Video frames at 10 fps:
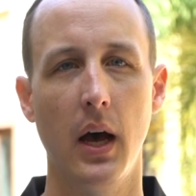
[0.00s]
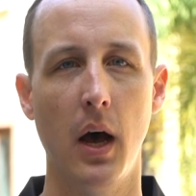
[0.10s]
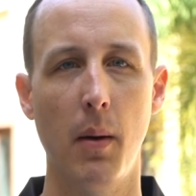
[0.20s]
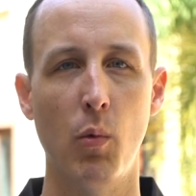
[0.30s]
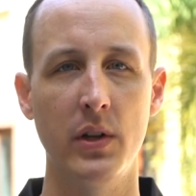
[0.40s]

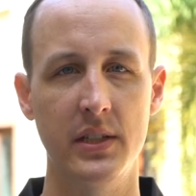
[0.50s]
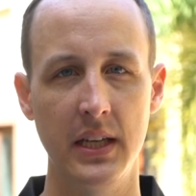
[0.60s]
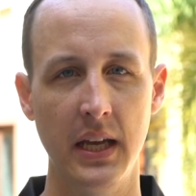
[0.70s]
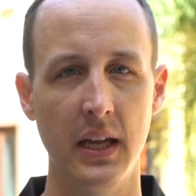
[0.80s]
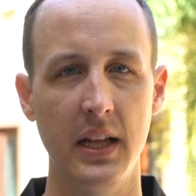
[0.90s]
Um, once
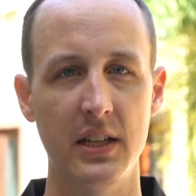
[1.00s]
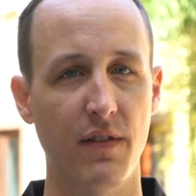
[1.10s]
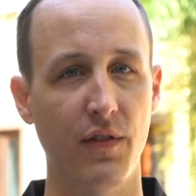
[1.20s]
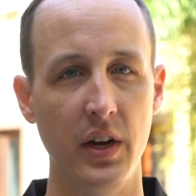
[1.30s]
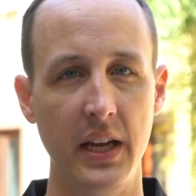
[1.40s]
again, it's
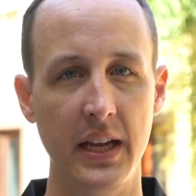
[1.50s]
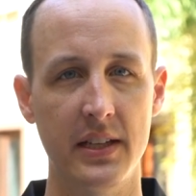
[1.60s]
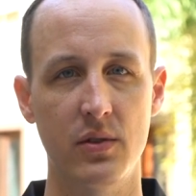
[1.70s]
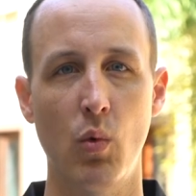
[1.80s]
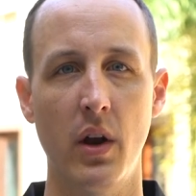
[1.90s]
free.
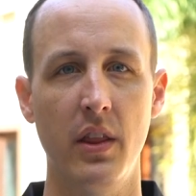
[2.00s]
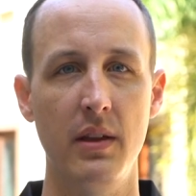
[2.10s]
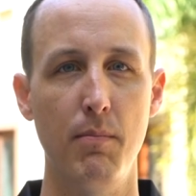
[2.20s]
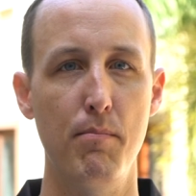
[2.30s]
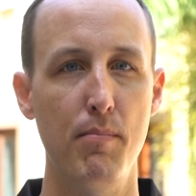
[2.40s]
It's one of
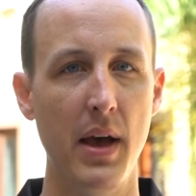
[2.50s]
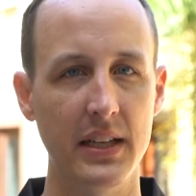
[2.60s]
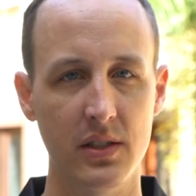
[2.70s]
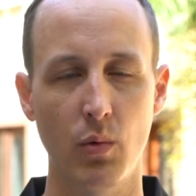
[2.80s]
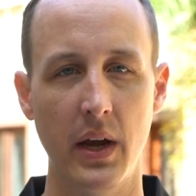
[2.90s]
the
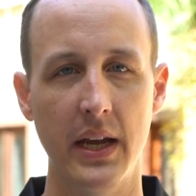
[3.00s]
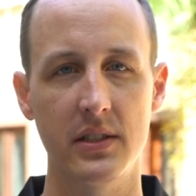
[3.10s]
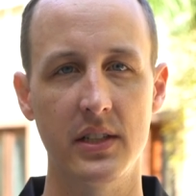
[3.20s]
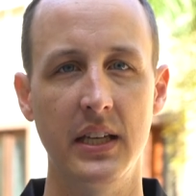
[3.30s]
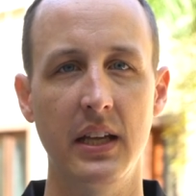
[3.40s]
best
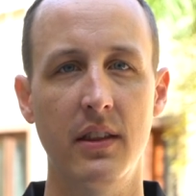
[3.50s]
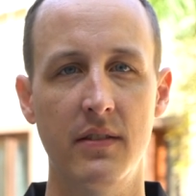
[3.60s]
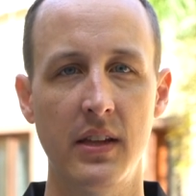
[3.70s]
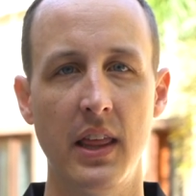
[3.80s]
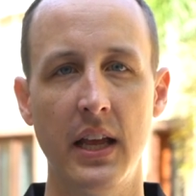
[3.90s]
ways to get
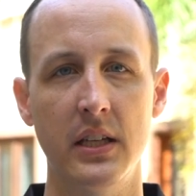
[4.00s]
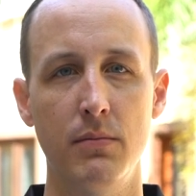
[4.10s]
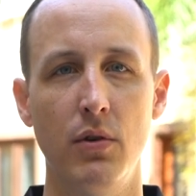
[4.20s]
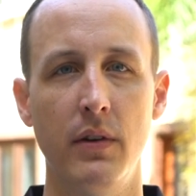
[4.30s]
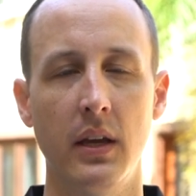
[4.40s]
things
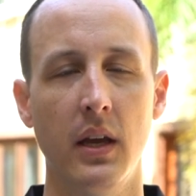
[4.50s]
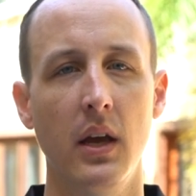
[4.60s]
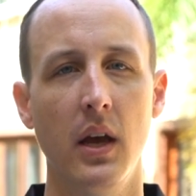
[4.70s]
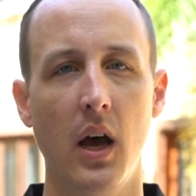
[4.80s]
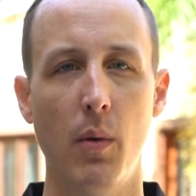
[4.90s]
moving
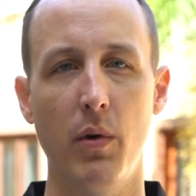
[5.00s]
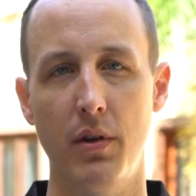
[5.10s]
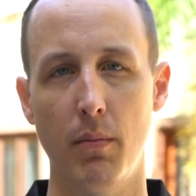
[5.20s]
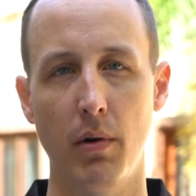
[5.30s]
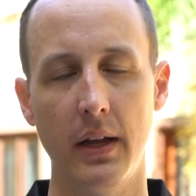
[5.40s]
um,
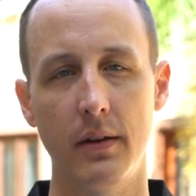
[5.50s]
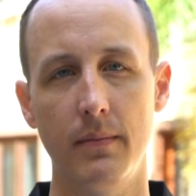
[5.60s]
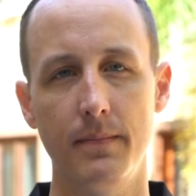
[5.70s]
with your brand.